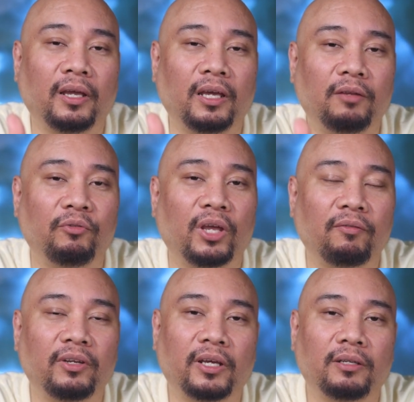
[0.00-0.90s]
And if you
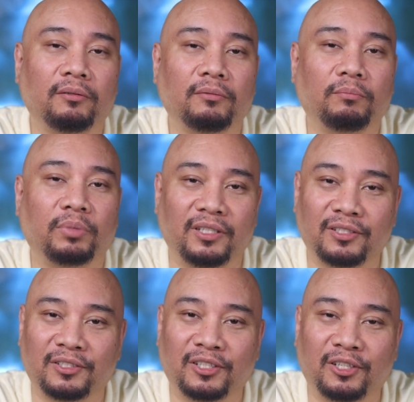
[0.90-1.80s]
haven't yet, please
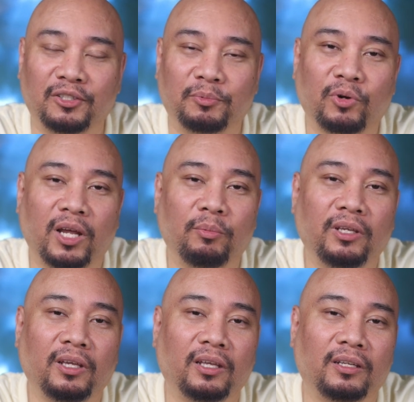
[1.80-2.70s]
consider
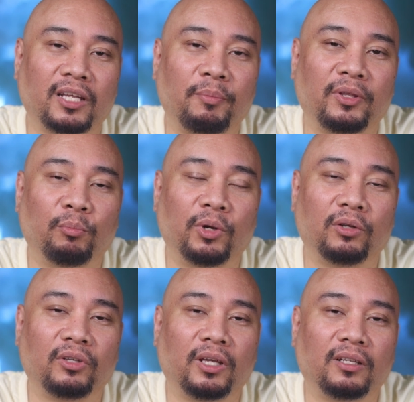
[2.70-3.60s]
subscribing and tapping the bell
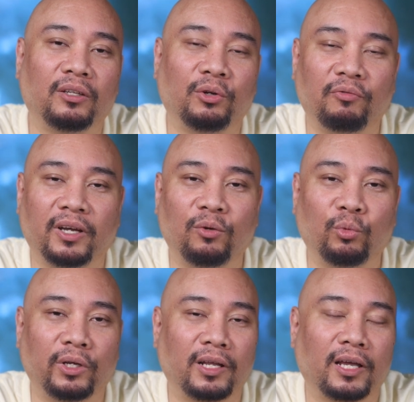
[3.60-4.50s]
to get notified
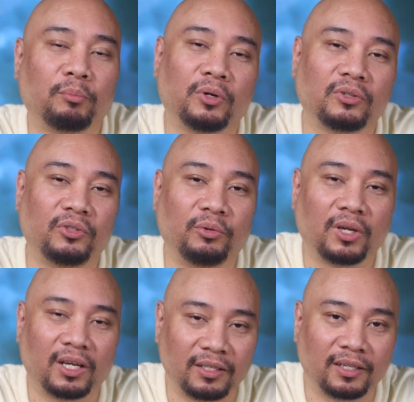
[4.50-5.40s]
when I post new
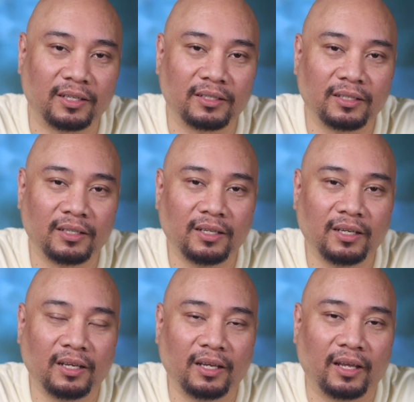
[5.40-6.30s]
content.
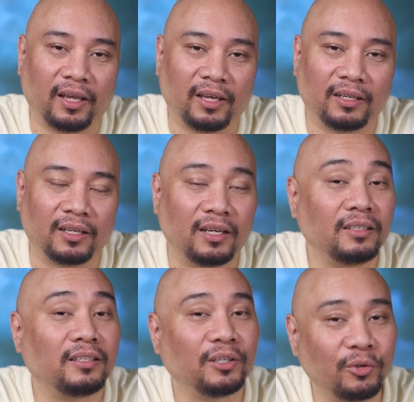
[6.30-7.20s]
And
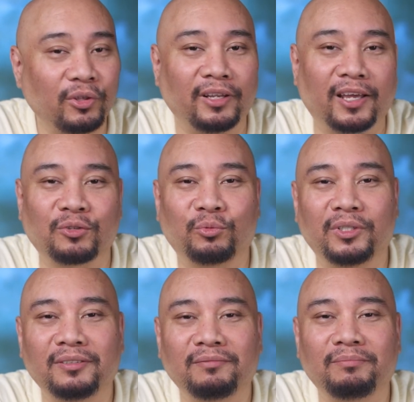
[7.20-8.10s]
until the next
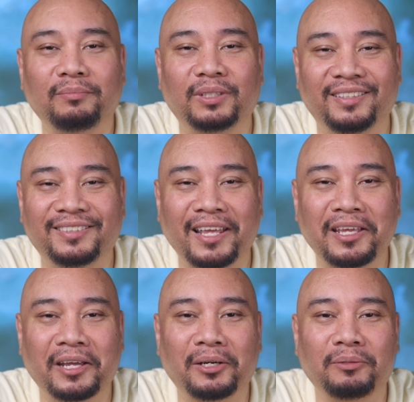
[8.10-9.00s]
one, please take
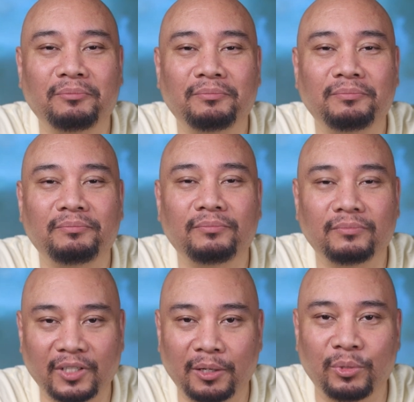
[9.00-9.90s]
care
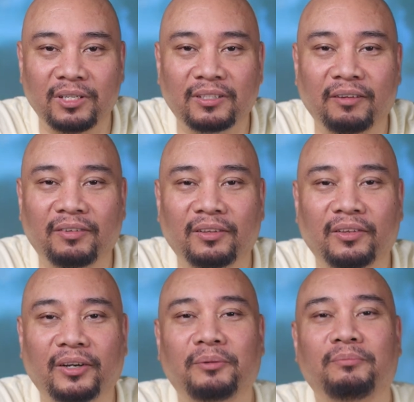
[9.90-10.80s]
and be safe out
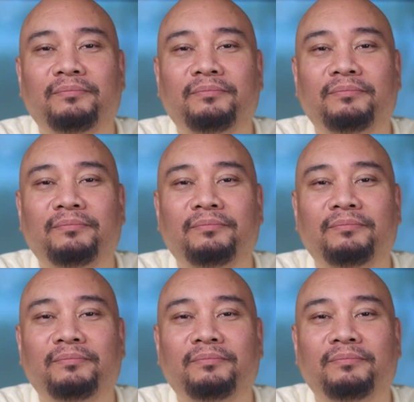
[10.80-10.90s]
there.